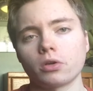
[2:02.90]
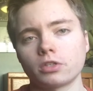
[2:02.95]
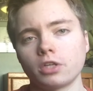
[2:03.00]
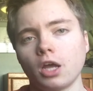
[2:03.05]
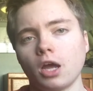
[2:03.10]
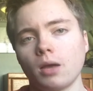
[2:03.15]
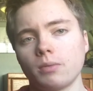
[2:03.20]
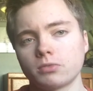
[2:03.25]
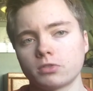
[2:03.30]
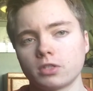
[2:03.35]
our
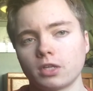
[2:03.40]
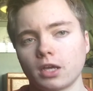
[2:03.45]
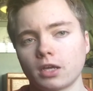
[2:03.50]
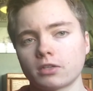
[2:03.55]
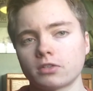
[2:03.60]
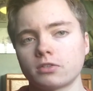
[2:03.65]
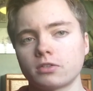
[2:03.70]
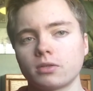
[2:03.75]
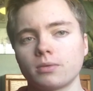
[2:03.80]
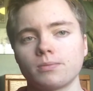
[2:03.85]
toms
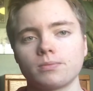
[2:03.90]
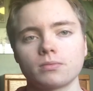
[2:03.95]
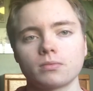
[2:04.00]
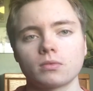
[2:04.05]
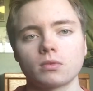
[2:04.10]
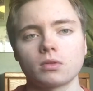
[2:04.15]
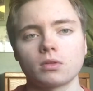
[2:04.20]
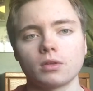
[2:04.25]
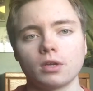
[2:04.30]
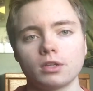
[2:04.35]
next.
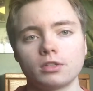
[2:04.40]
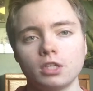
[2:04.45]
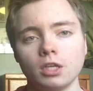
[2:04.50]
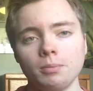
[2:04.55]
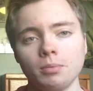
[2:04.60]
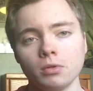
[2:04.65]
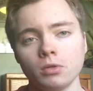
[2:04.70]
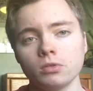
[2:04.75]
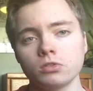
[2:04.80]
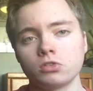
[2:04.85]
A
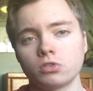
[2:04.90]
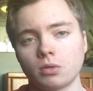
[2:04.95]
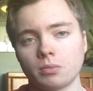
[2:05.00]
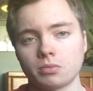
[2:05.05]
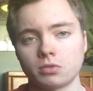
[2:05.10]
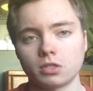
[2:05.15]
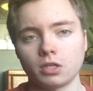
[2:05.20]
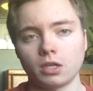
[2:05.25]
typical drum